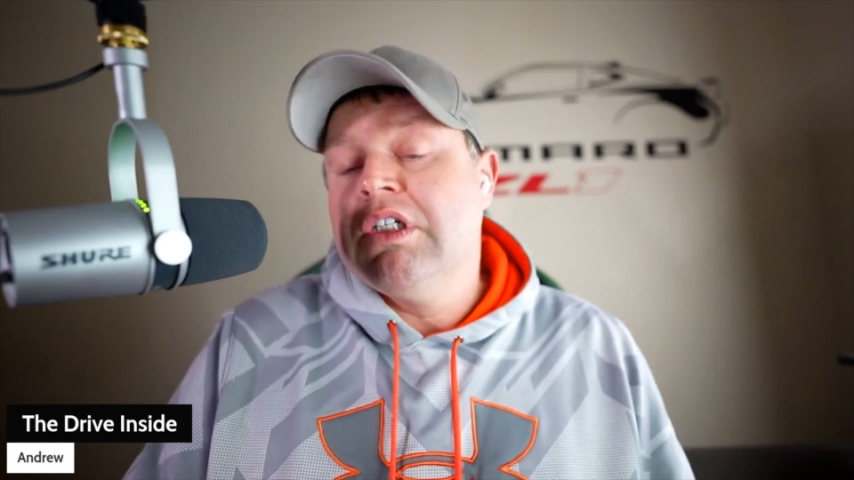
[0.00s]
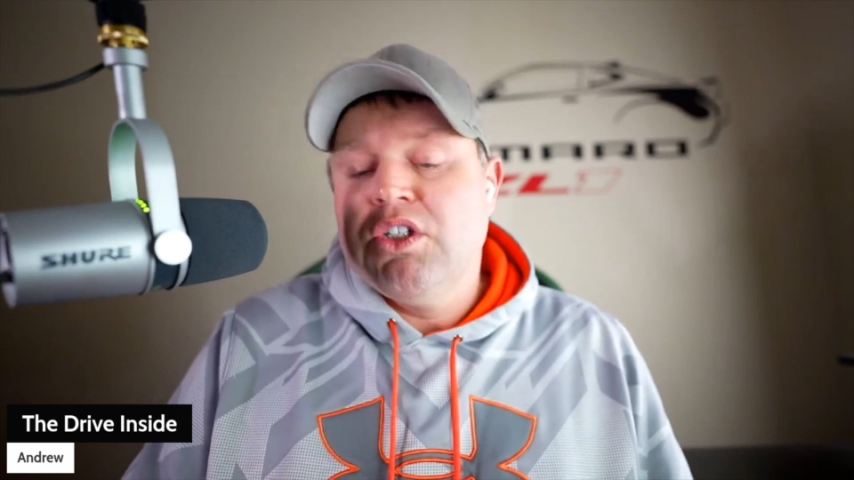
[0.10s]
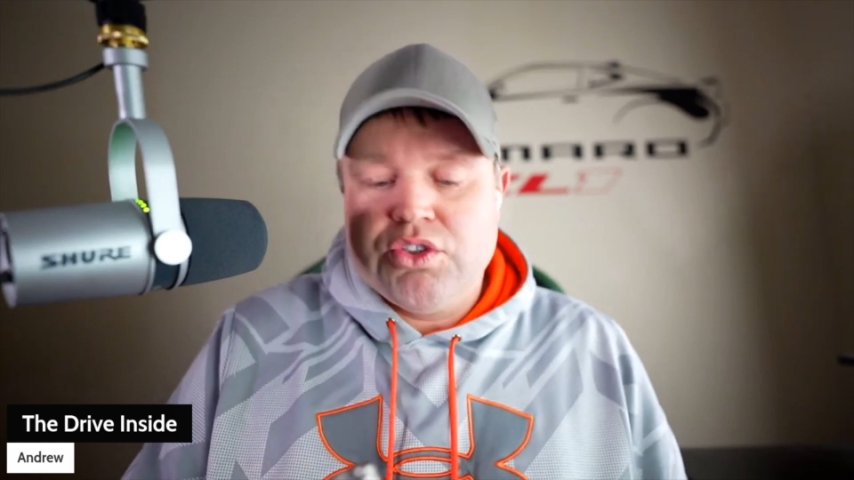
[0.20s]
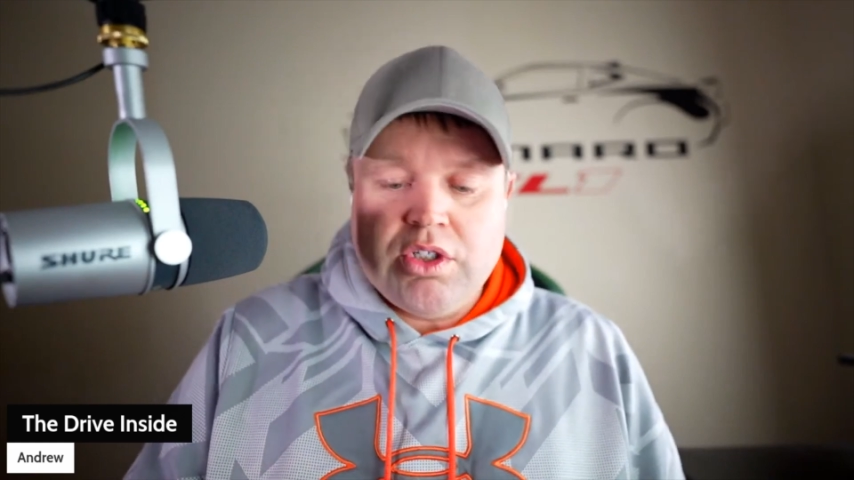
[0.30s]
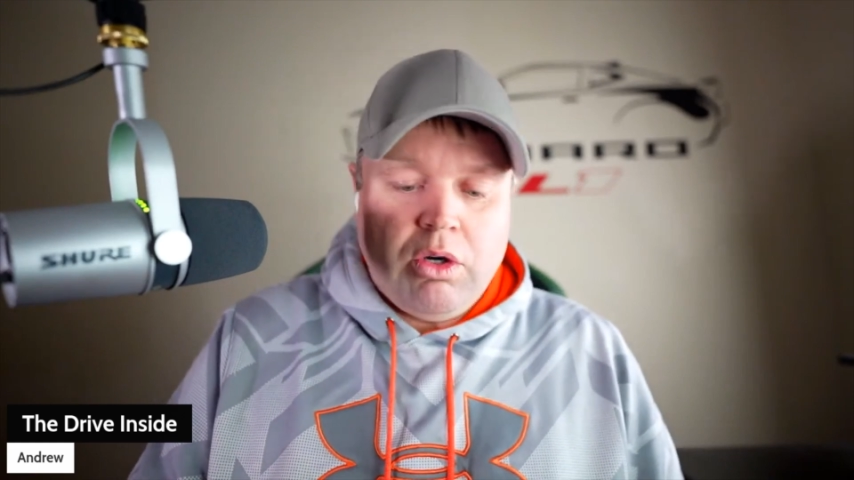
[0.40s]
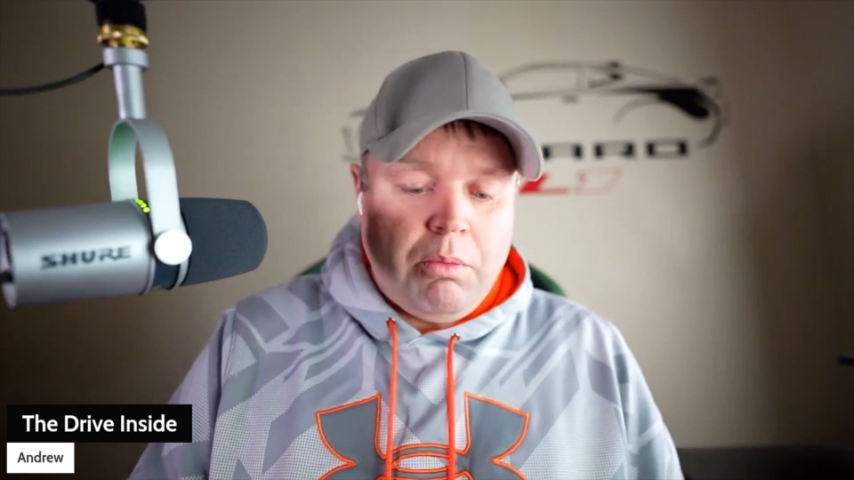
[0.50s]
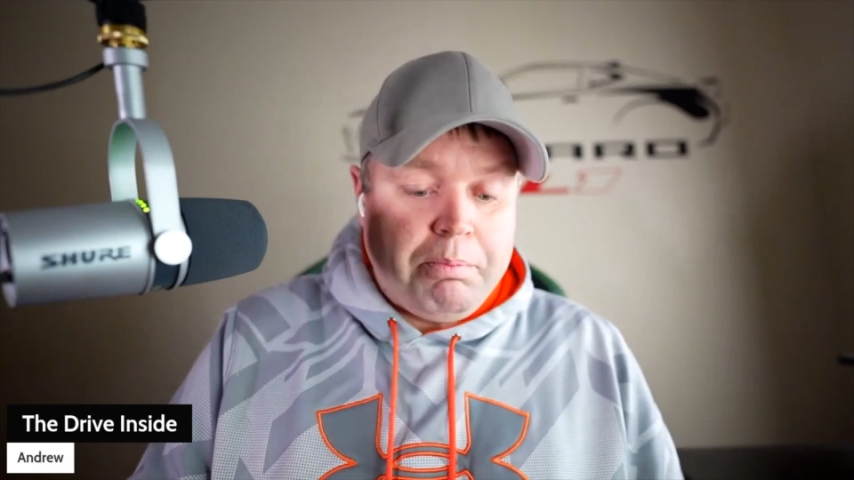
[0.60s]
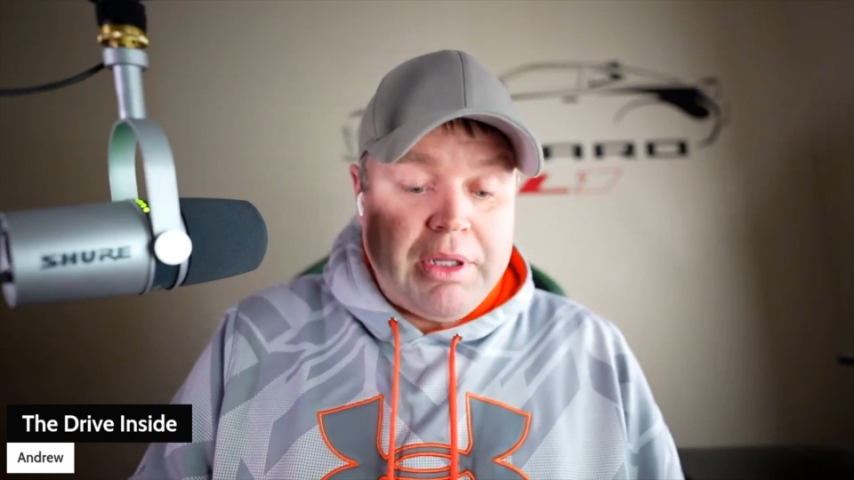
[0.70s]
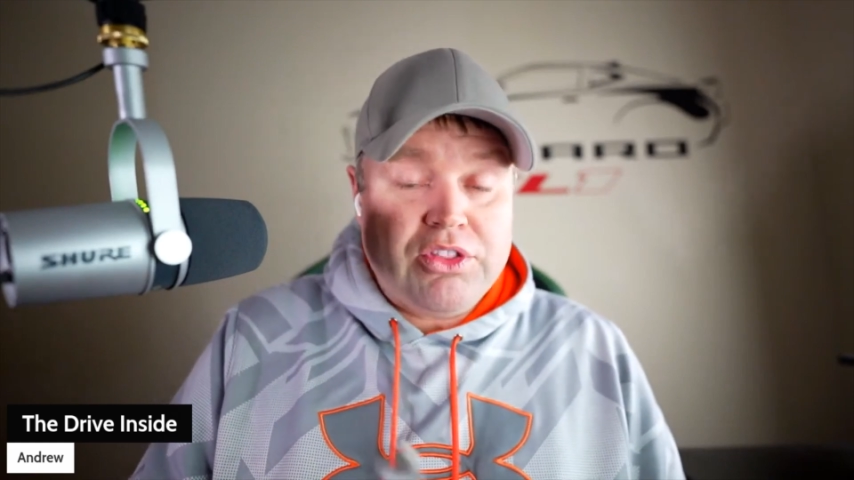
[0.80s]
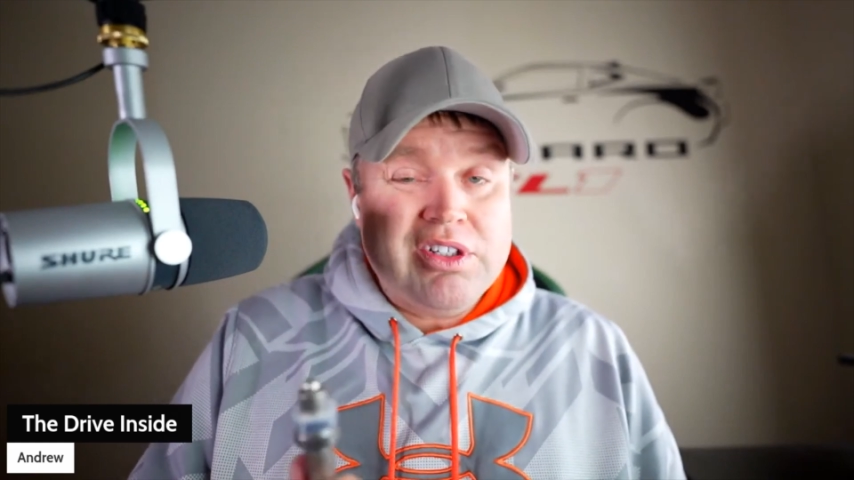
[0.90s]
So,
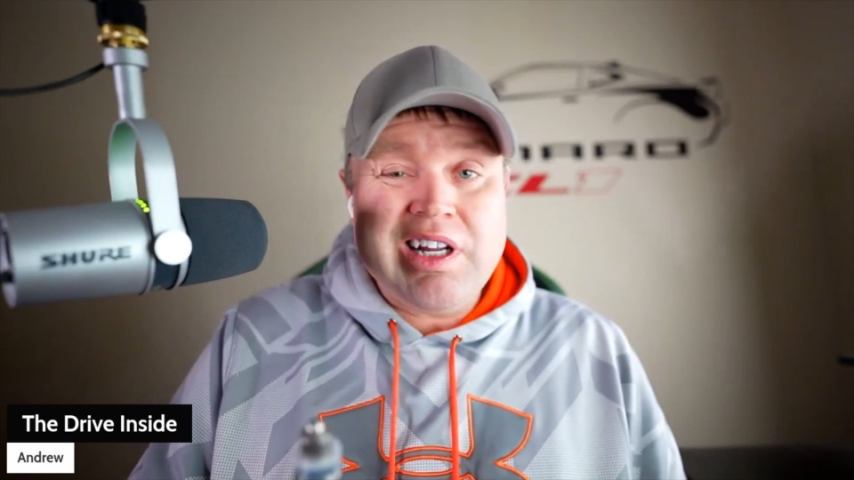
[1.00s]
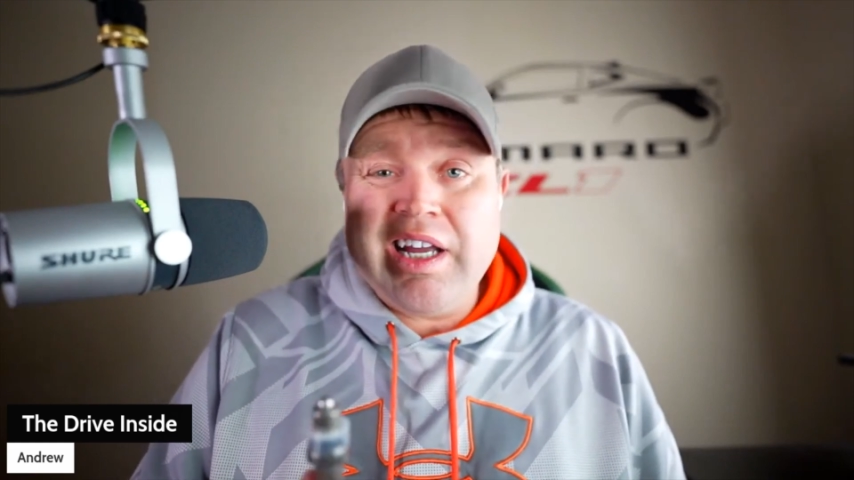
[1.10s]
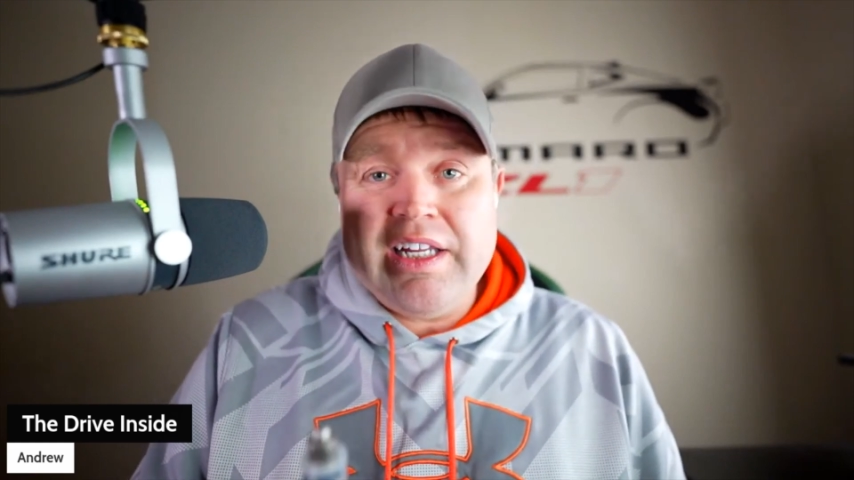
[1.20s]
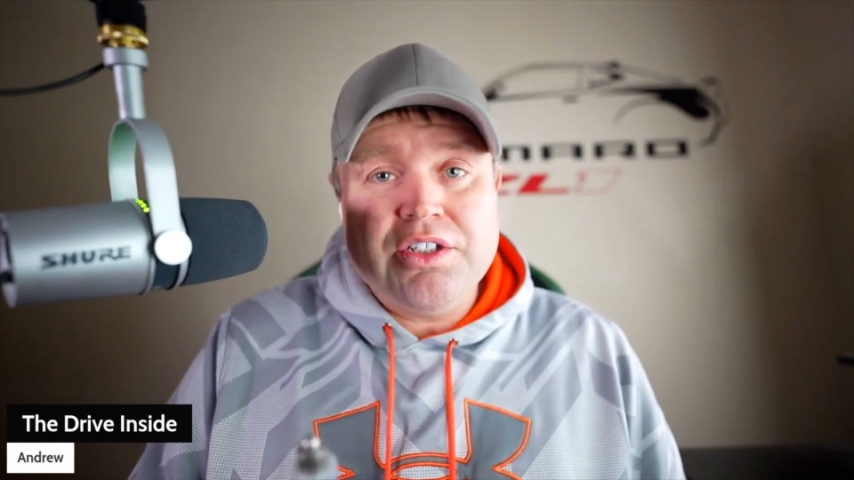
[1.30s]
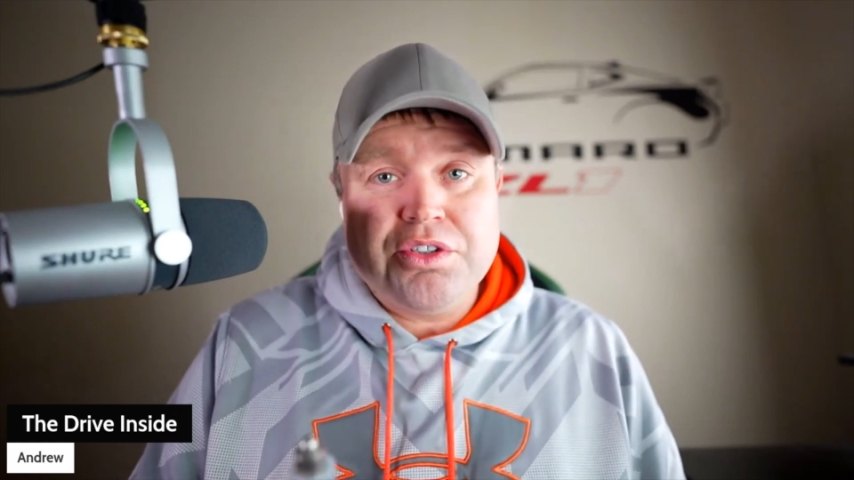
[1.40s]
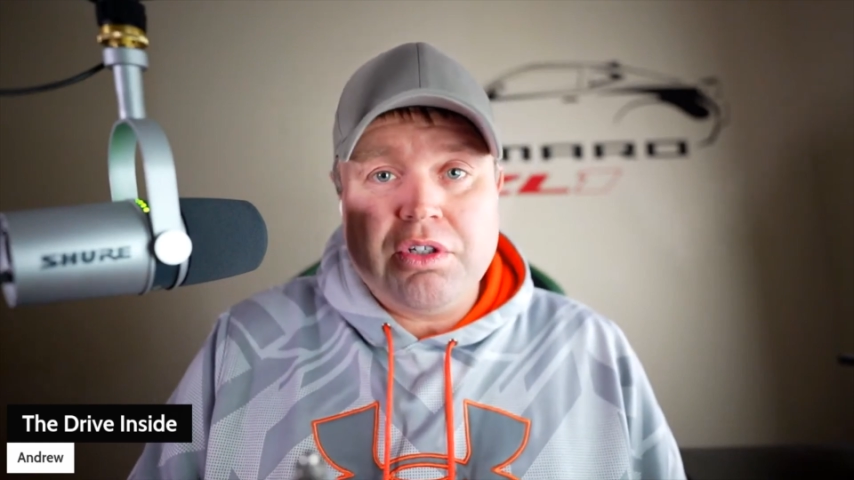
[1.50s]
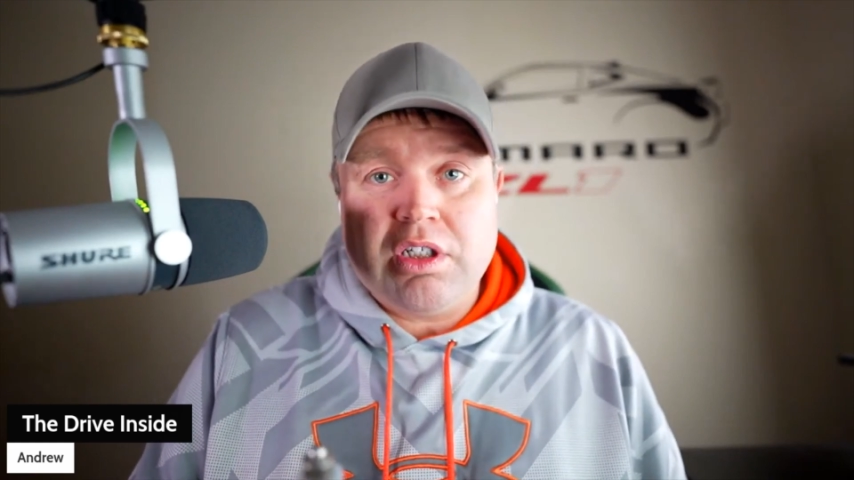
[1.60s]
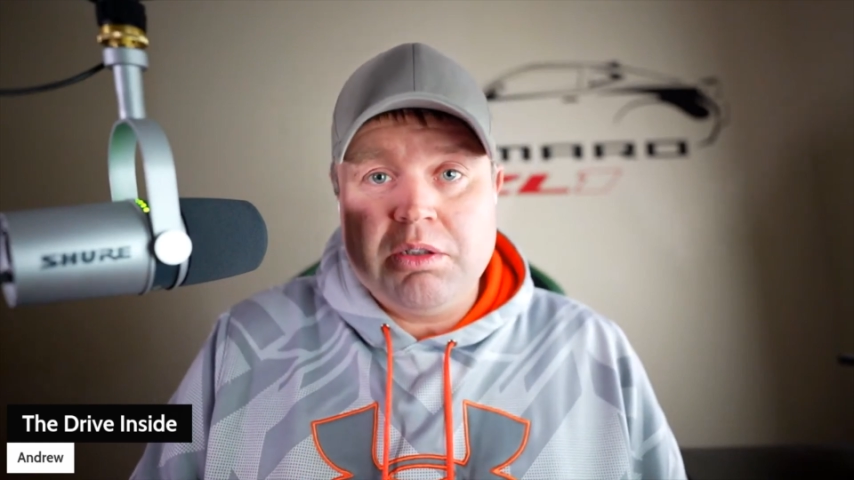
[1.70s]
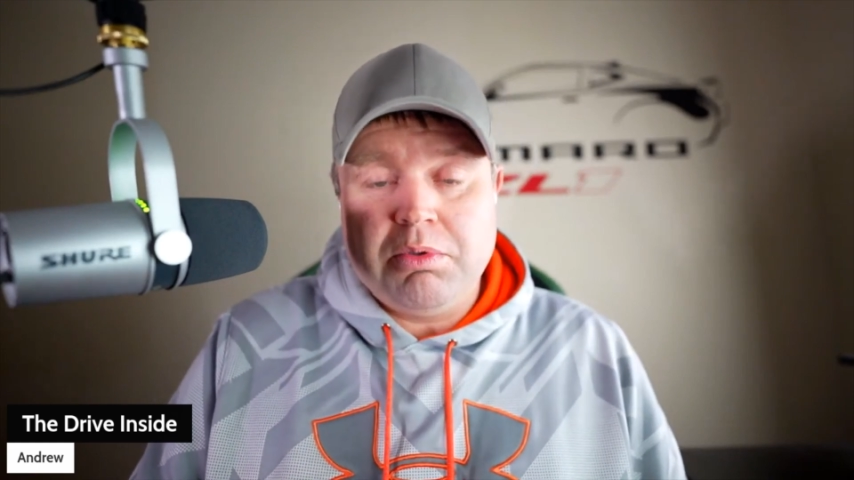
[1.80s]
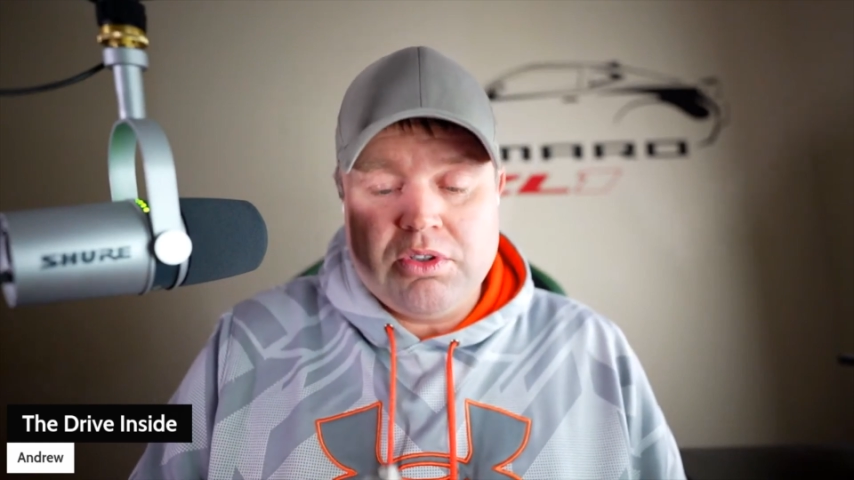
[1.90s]
but they're not indestructible.